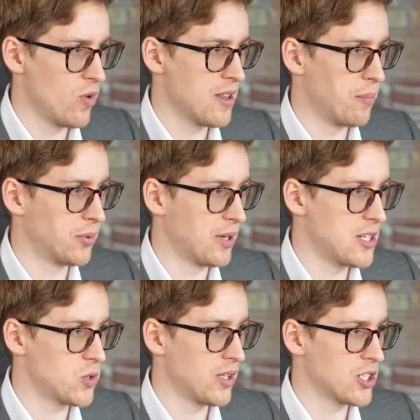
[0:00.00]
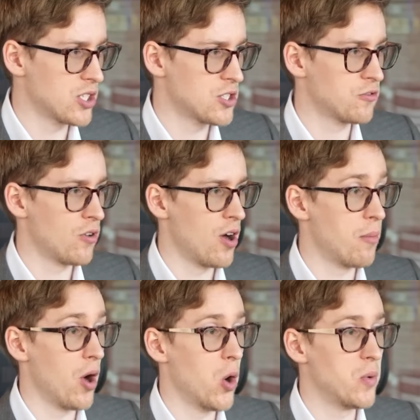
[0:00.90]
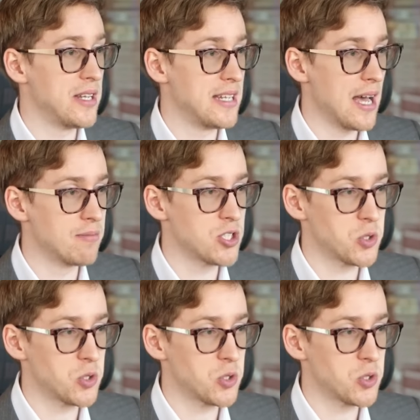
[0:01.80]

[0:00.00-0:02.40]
with the price reductions from OEMs